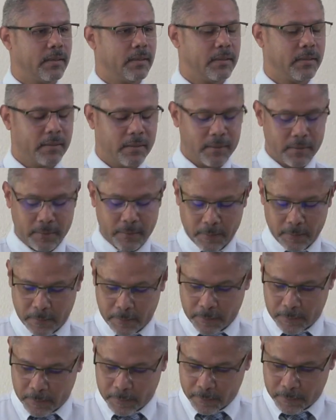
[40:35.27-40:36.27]

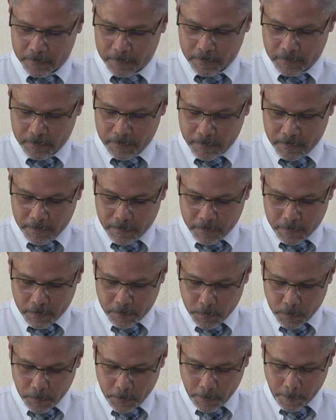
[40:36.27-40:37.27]

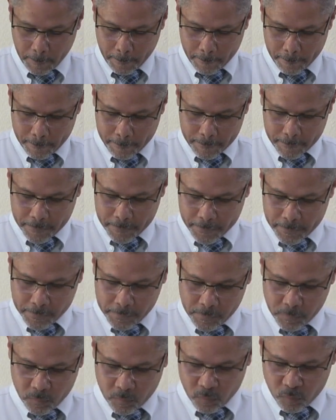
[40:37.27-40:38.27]

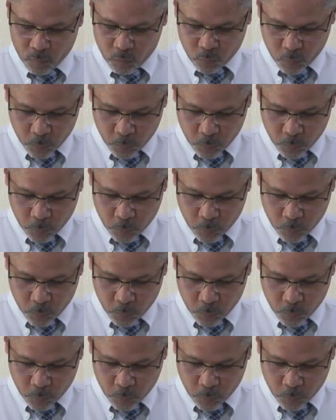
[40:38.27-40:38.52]
Nobody speaks.